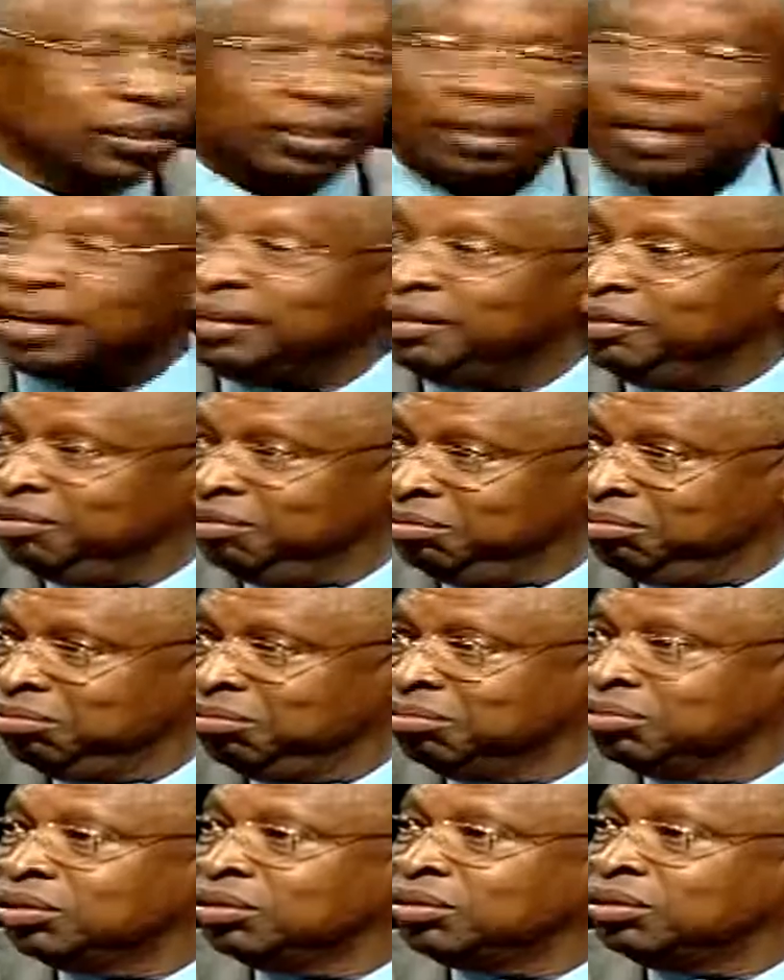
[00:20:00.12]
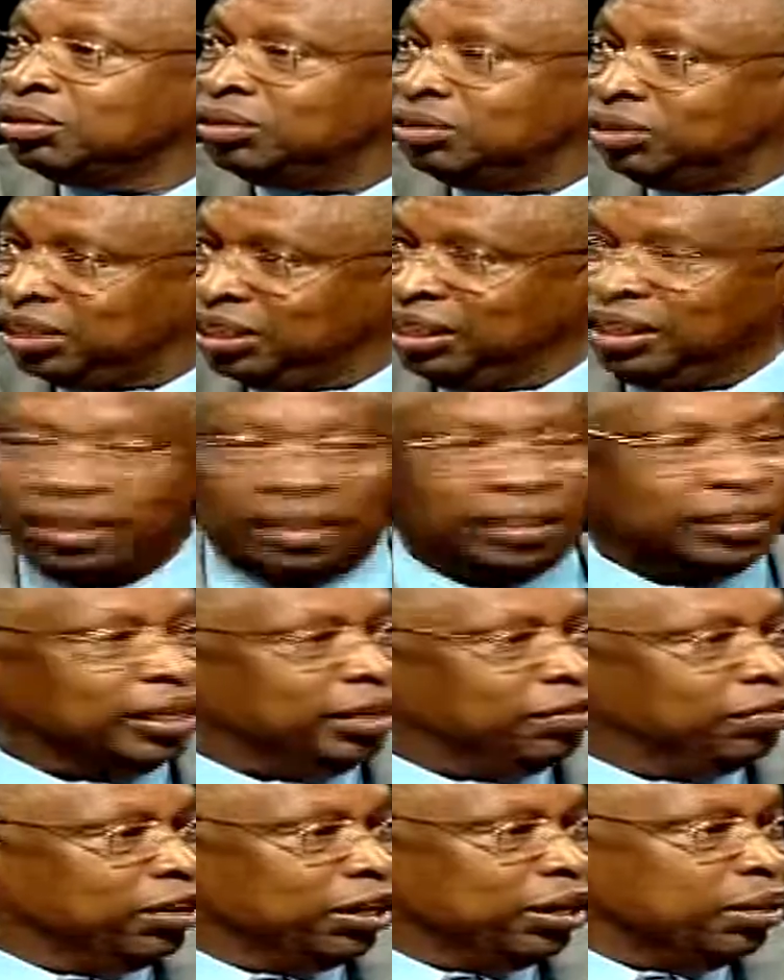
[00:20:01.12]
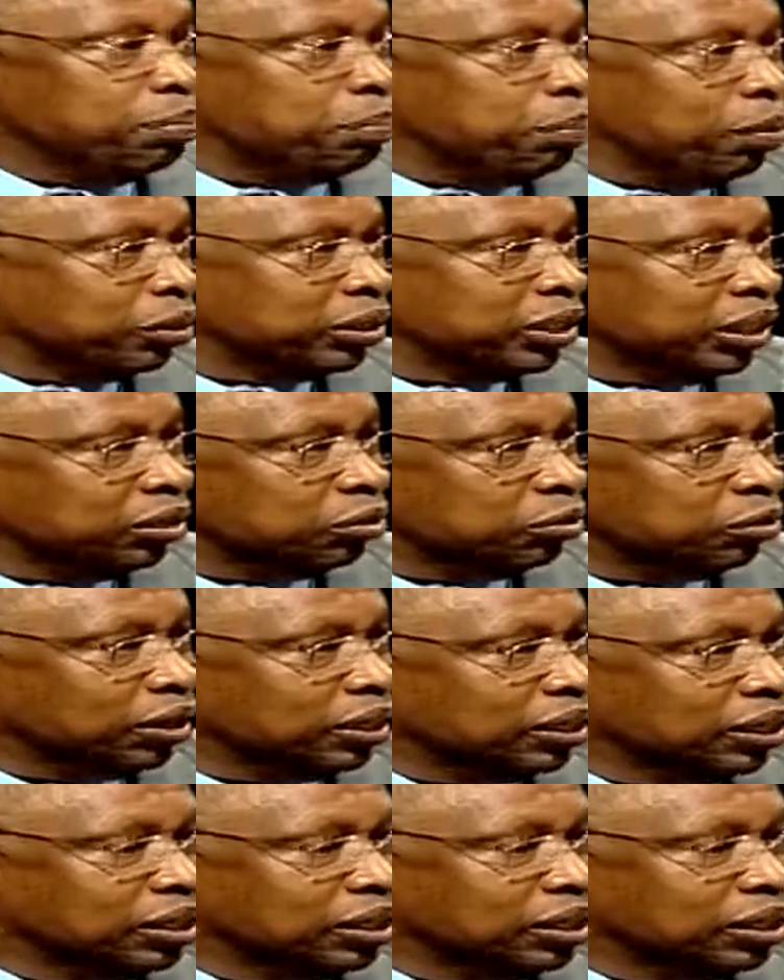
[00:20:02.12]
can see it's a very important one.